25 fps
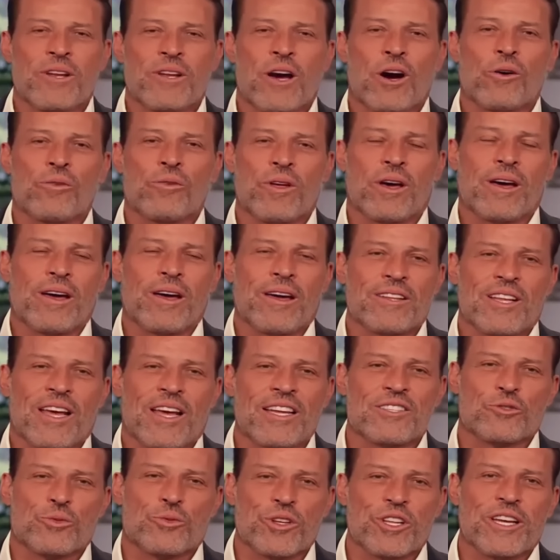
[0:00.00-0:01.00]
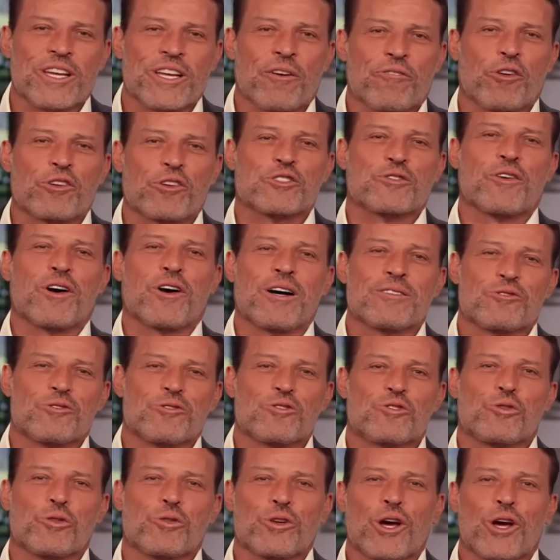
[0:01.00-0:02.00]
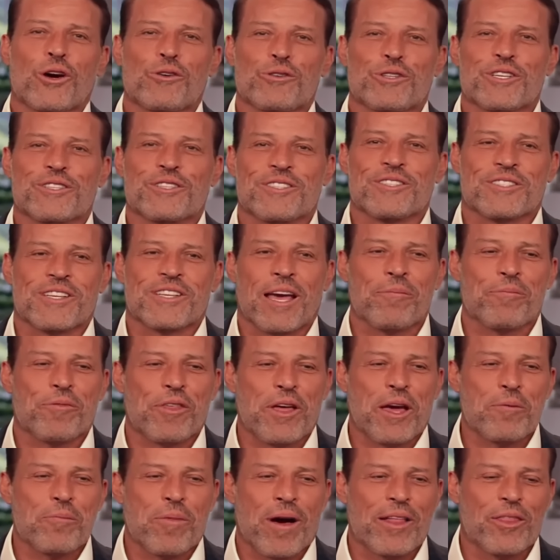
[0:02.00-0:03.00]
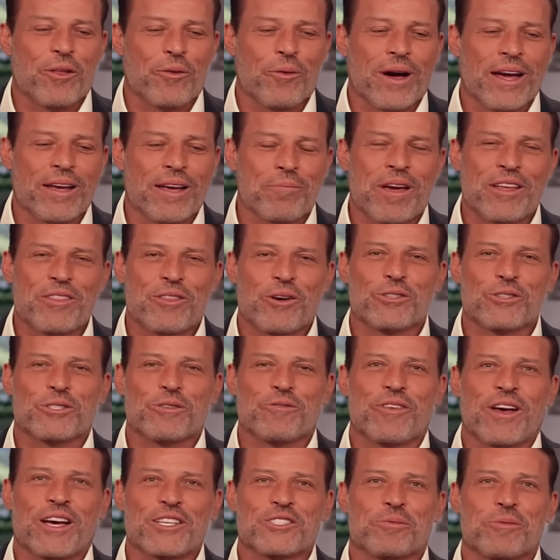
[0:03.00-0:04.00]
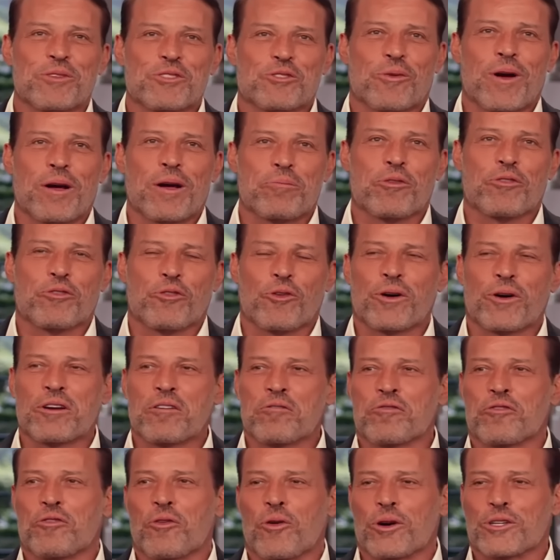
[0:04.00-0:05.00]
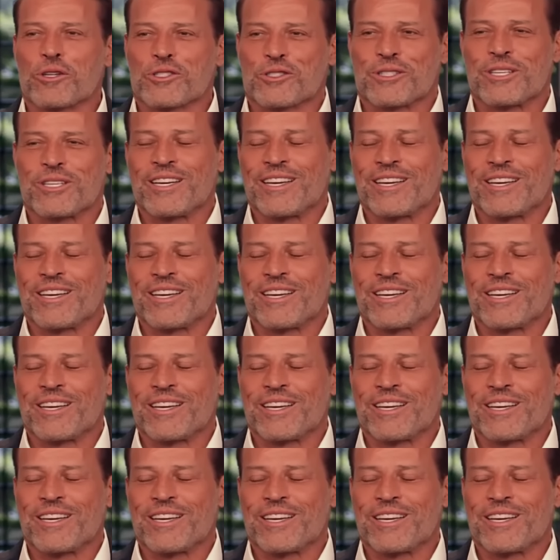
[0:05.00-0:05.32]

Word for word: No, eh, it's really, first of all, Trudeau did the same thing, by the way. He made those investments right before he enforced